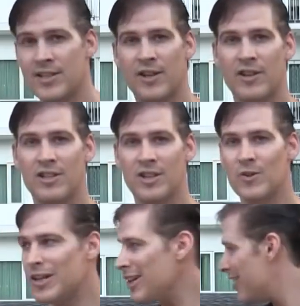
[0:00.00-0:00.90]
That's how they
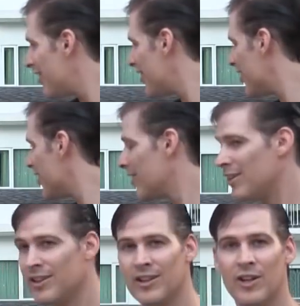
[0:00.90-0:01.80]
do it here.
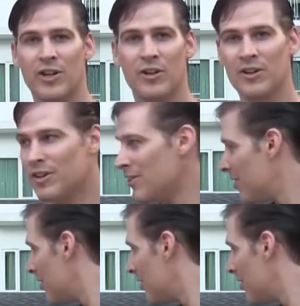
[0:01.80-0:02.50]
You're.